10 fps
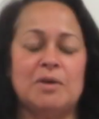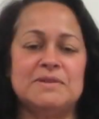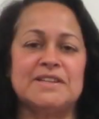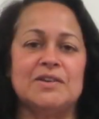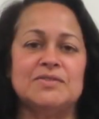the
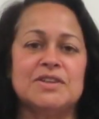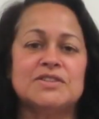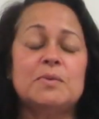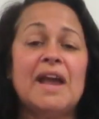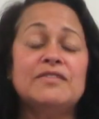chromosomes.
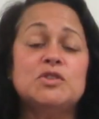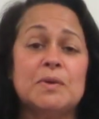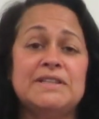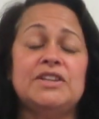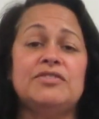So we have
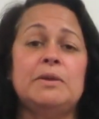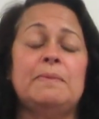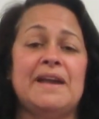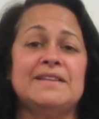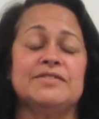
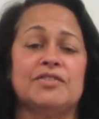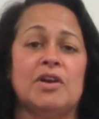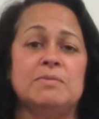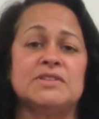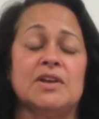23 pairs of
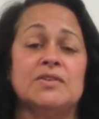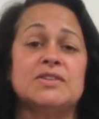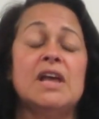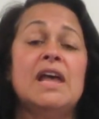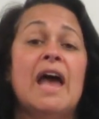
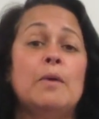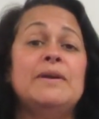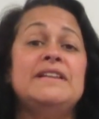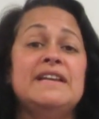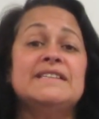chromosomes, and
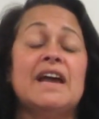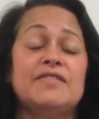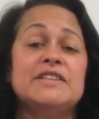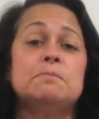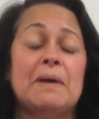we need to
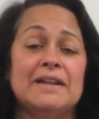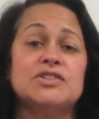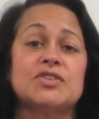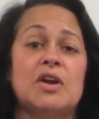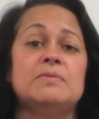have this balanced